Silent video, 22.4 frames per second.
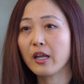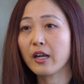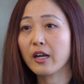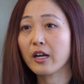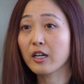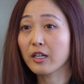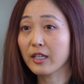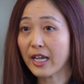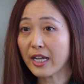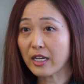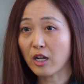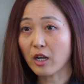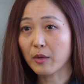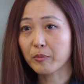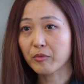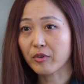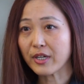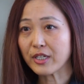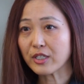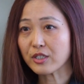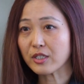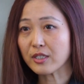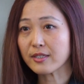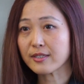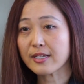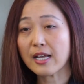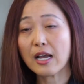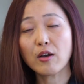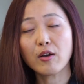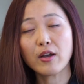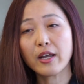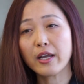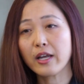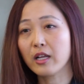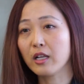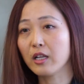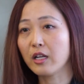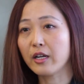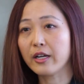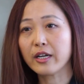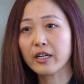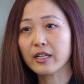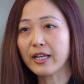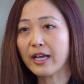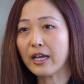airline operations, how an
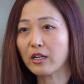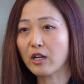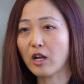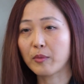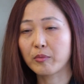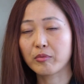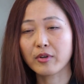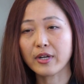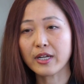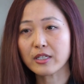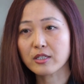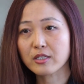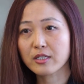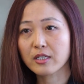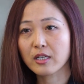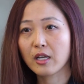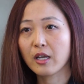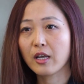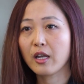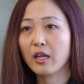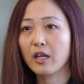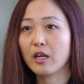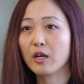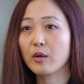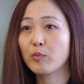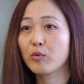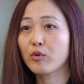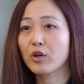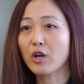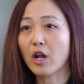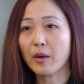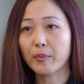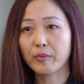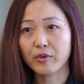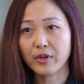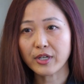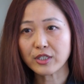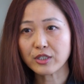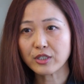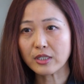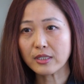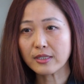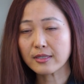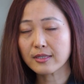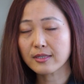airline operates, airport
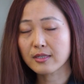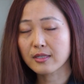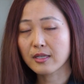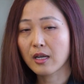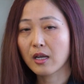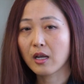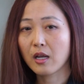operations,